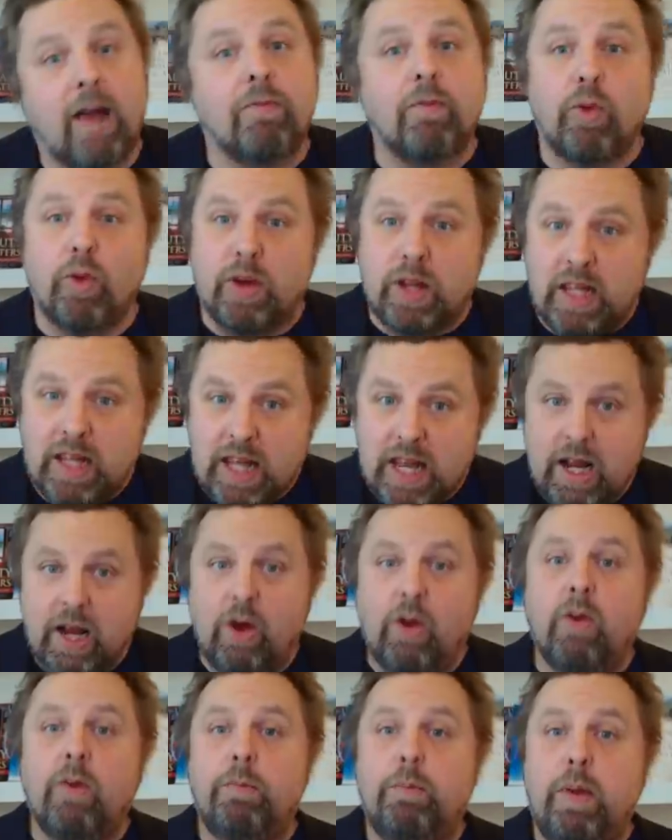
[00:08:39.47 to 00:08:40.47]
After a
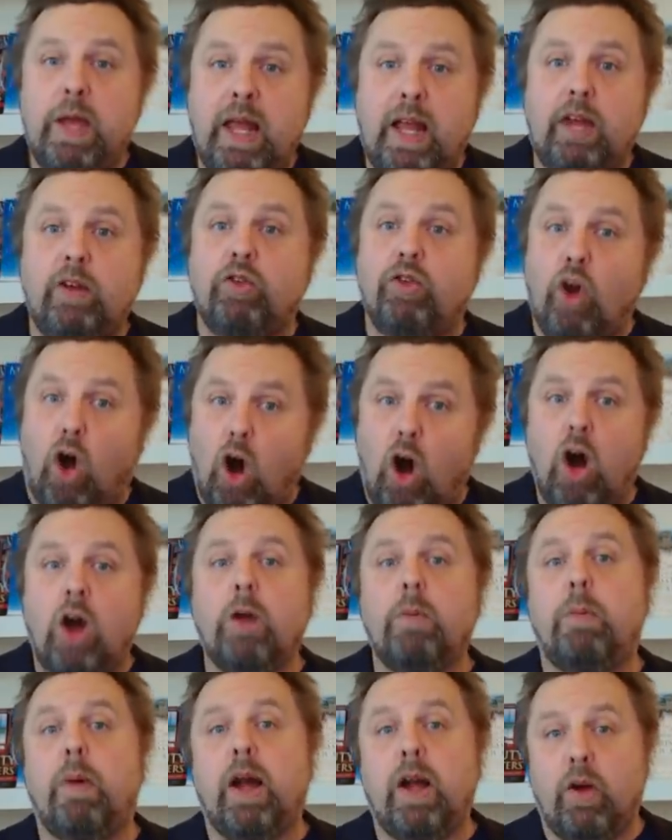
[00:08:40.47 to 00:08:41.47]
year of being
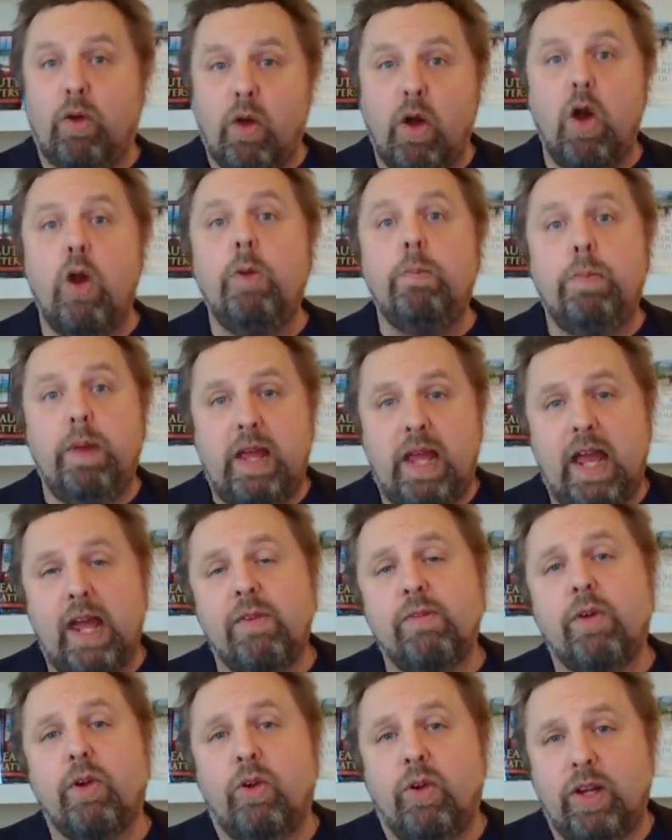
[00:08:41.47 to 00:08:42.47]
dogged by her own
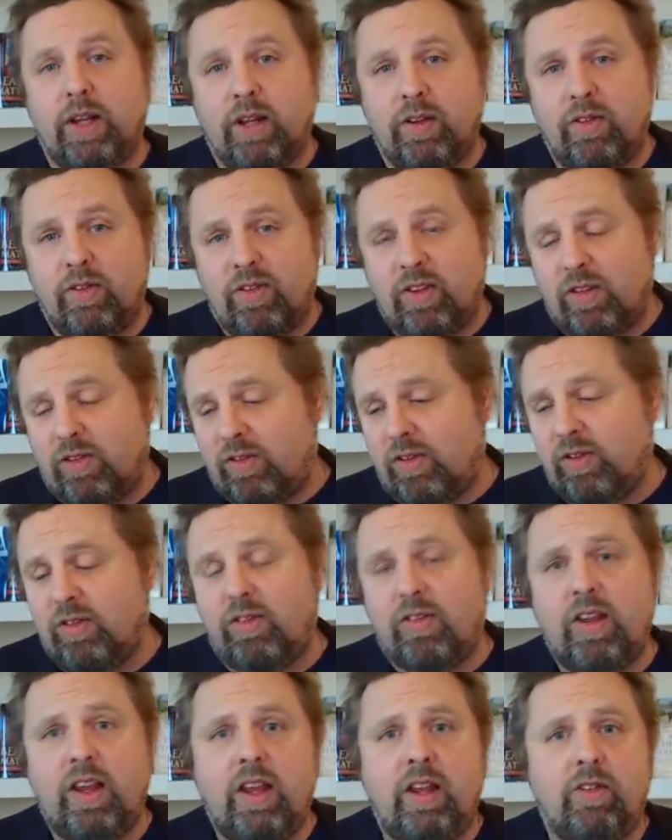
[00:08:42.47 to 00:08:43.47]
behavioral
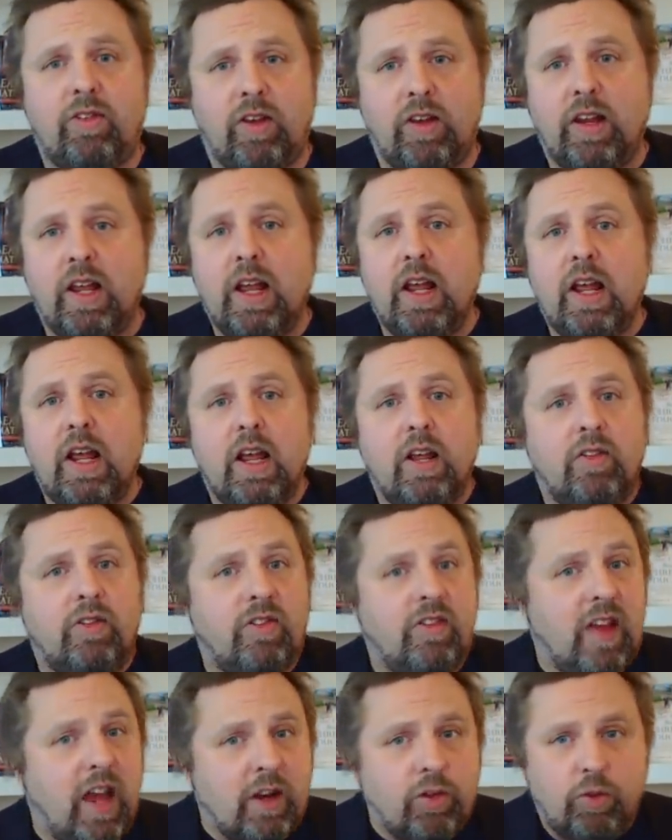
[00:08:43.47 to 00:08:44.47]
inconsistencies and
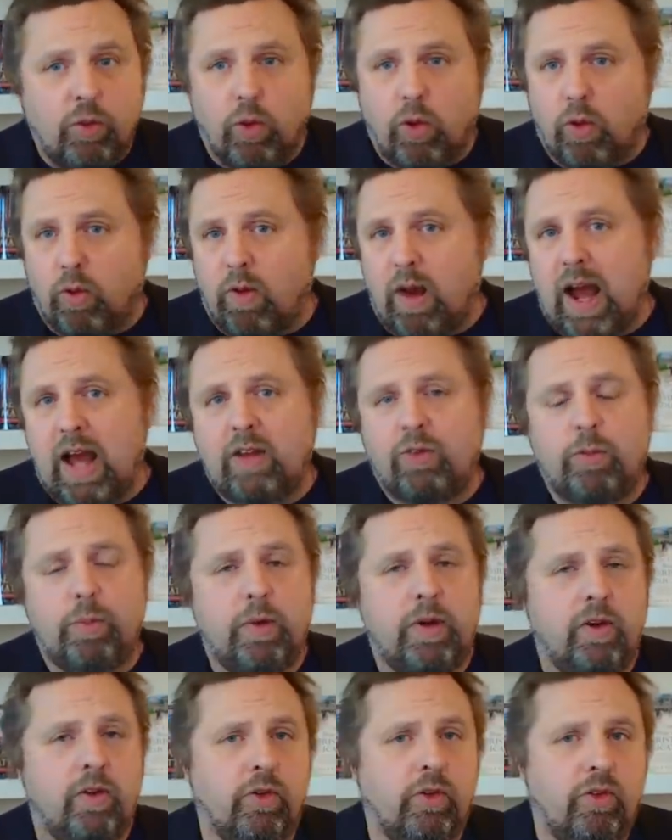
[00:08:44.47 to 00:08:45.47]
sexual
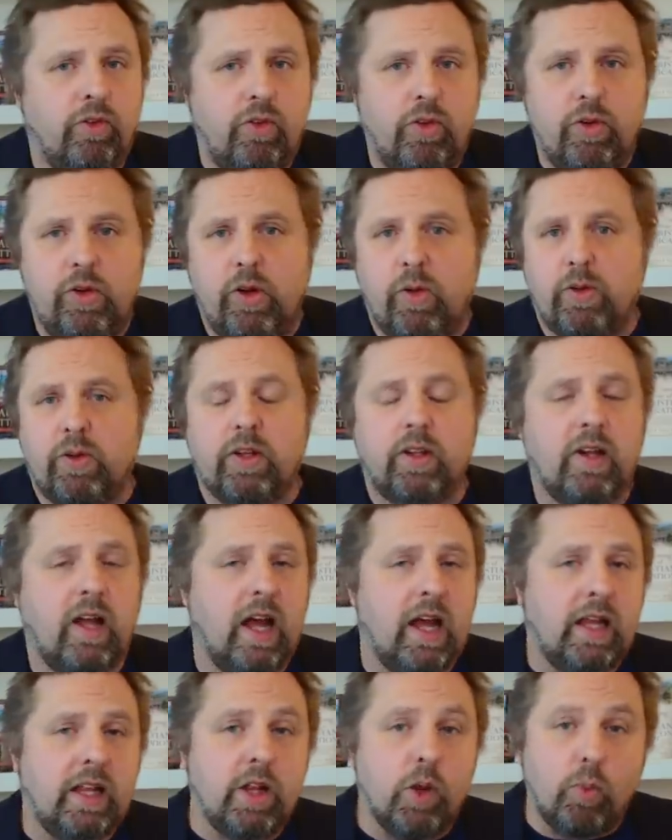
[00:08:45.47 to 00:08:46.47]
harassment in her studio and the
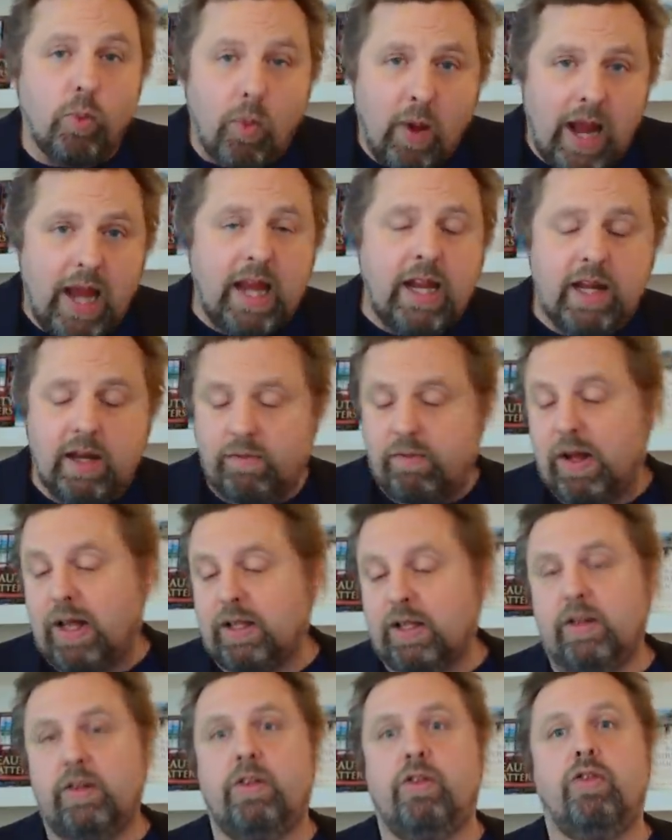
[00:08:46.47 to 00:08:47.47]
like, the reign of
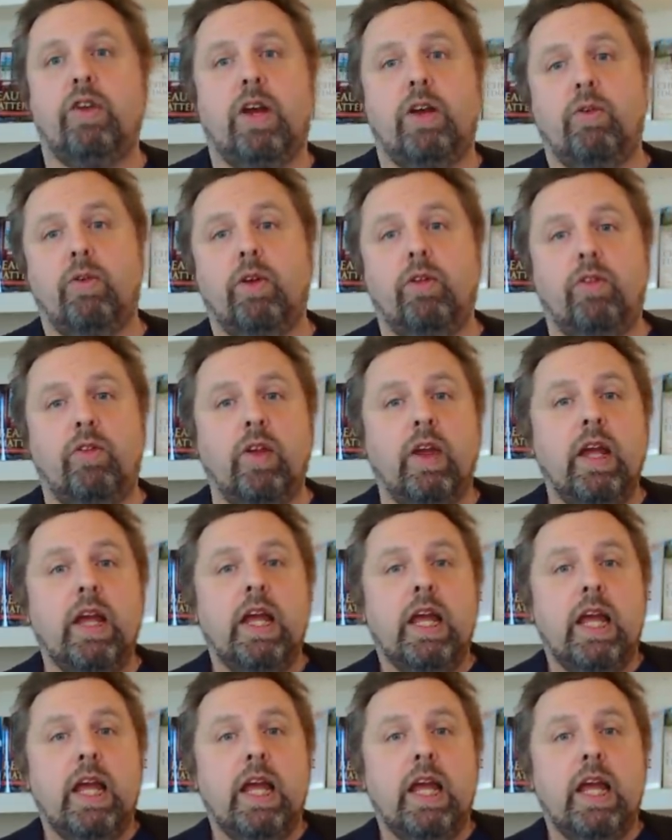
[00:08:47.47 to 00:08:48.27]
Ellen DeGeneres